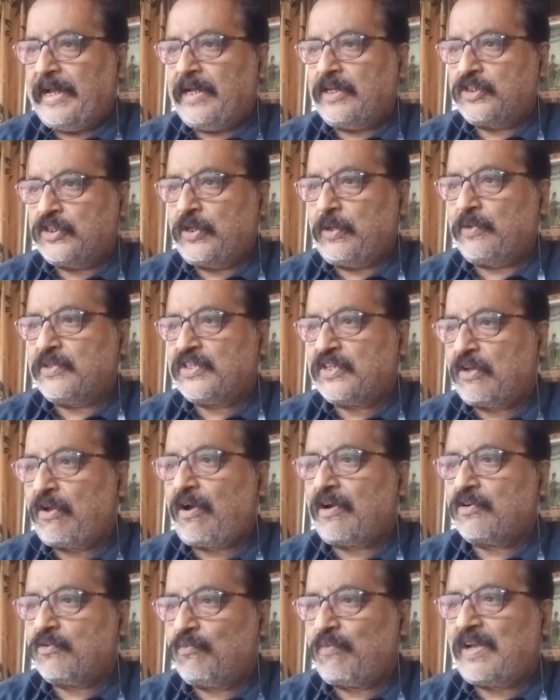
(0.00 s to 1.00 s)
So
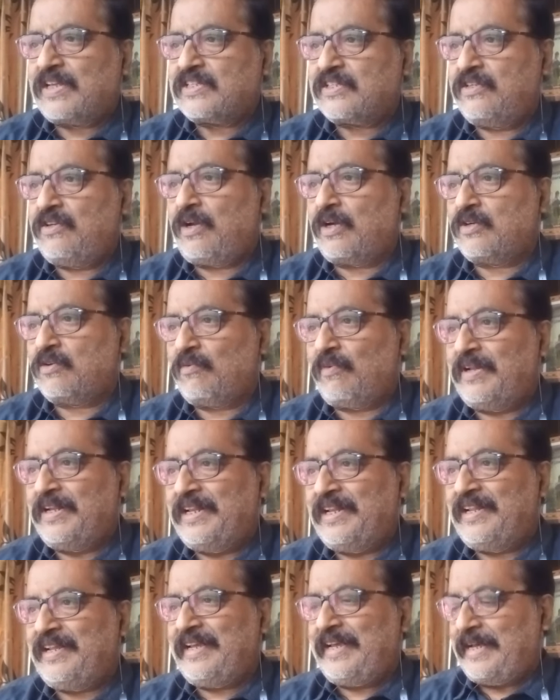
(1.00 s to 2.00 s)
Scott was not
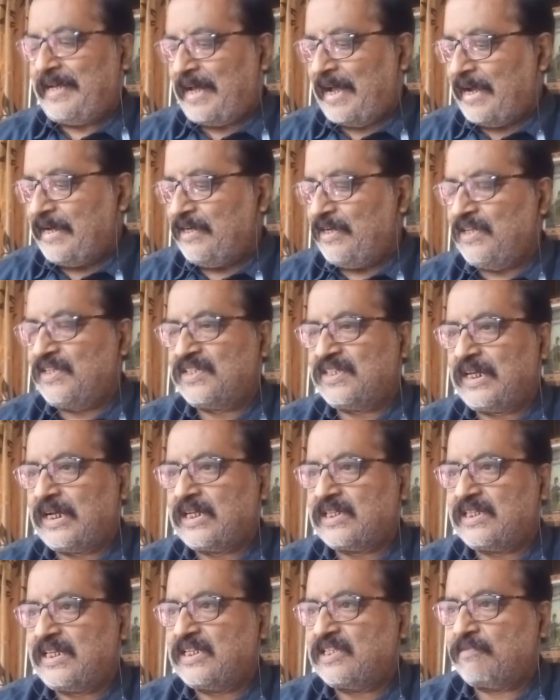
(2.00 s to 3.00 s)
only a highly
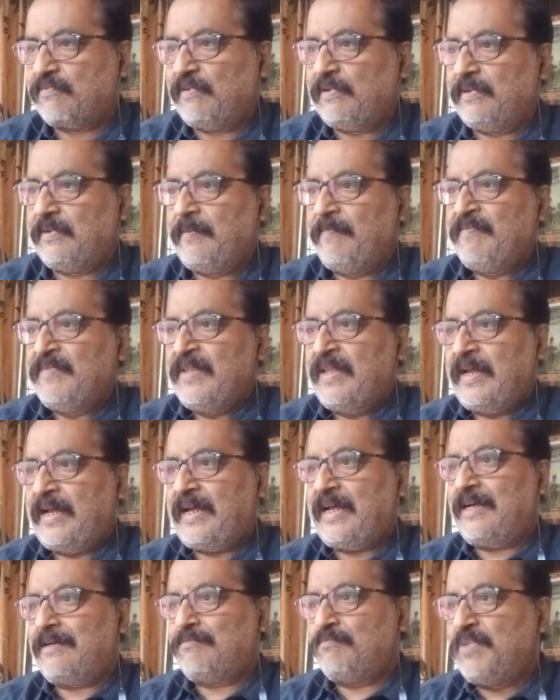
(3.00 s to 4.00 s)
successful
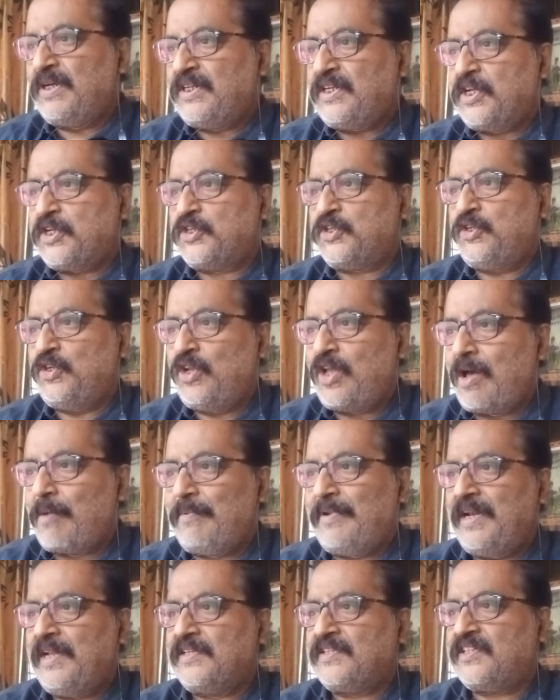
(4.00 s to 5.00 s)
British
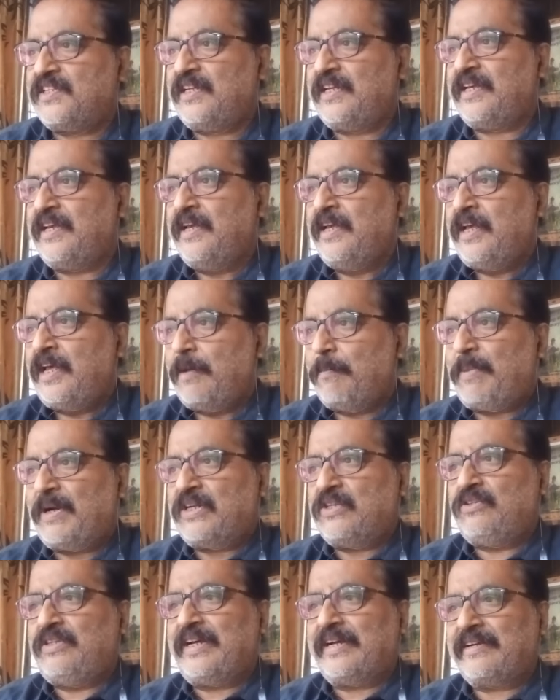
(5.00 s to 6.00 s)
novelist,
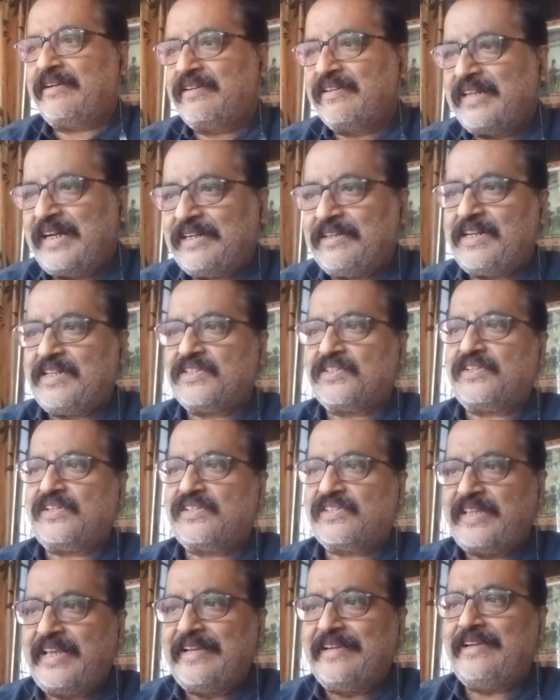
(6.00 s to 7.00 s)
but the greatest
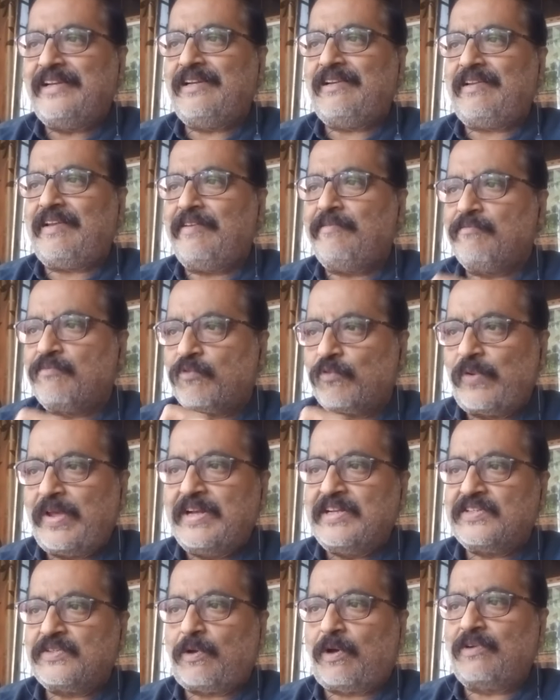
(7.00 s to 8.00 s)
single
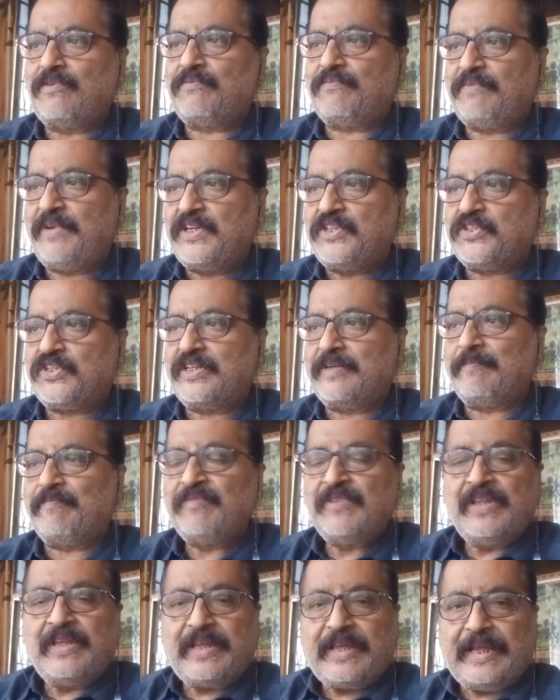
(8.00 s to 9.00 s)
influence on fiction
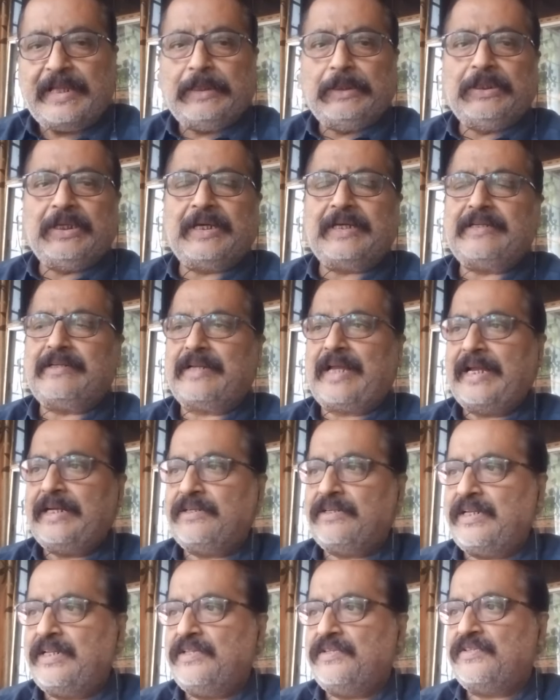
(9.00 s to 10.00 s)
in the
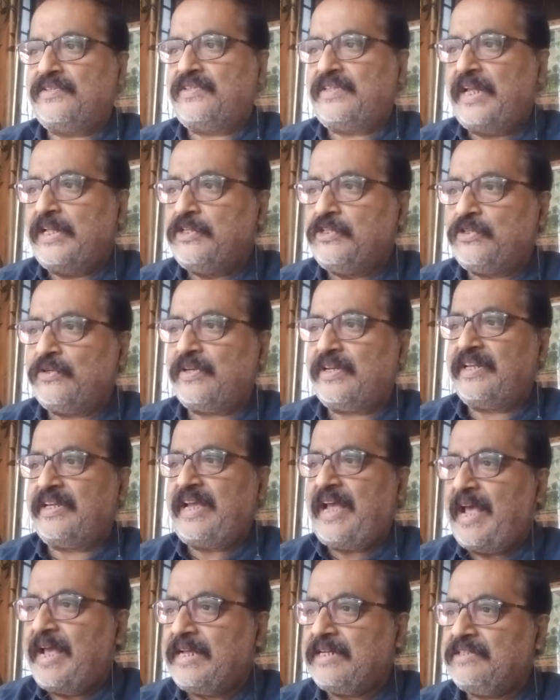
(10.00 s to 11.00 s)
19th century,
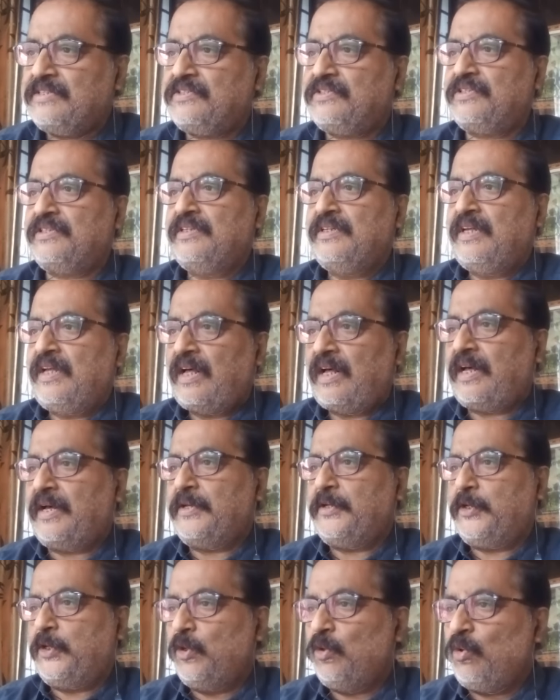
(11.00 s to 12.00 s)
and a
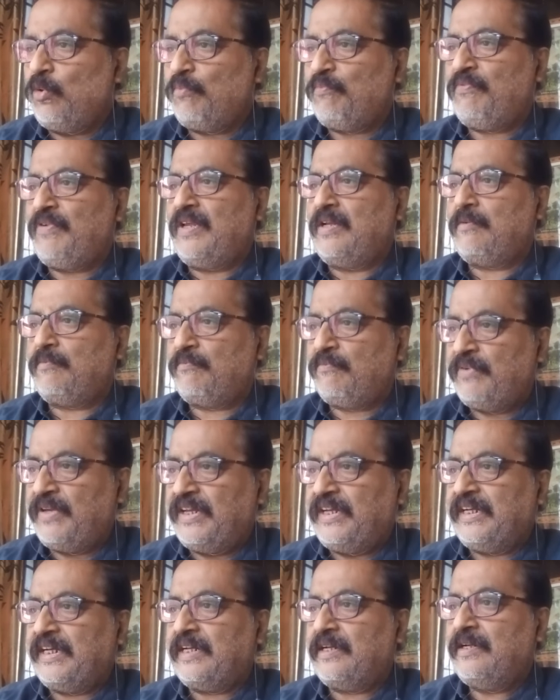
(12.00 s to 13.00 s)
European
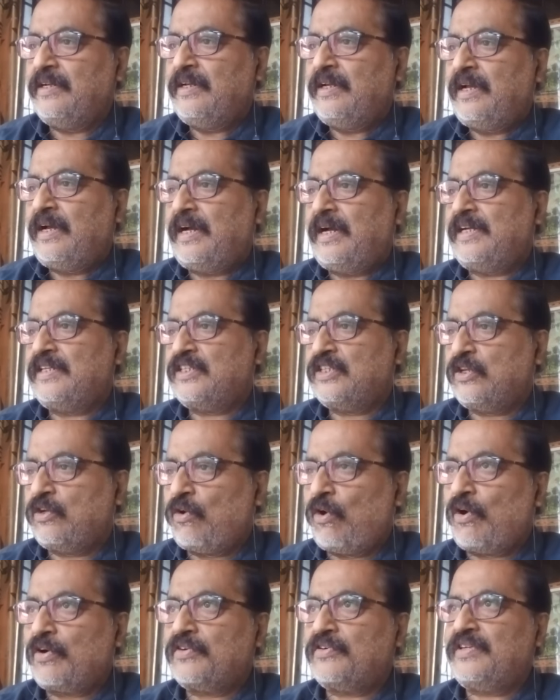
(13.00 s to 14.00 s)
figure.
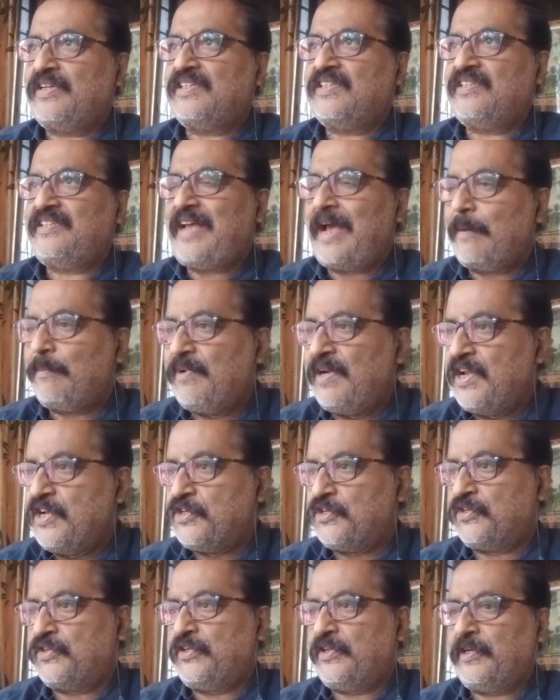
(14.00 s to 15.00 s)
Scott
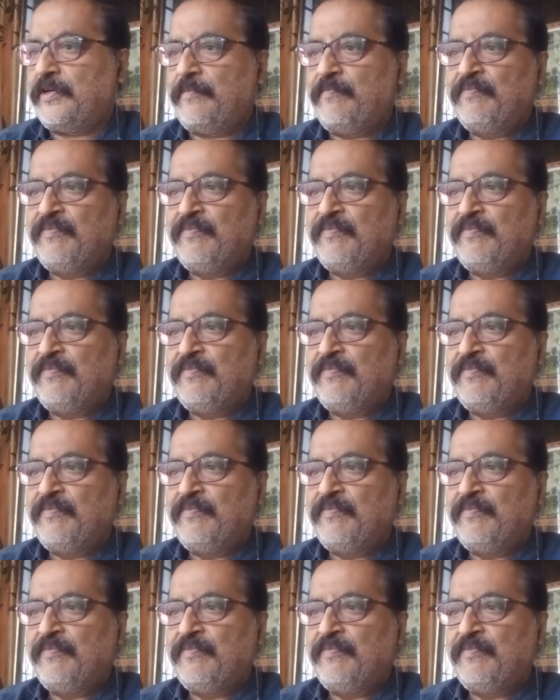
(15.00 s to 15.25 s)
established the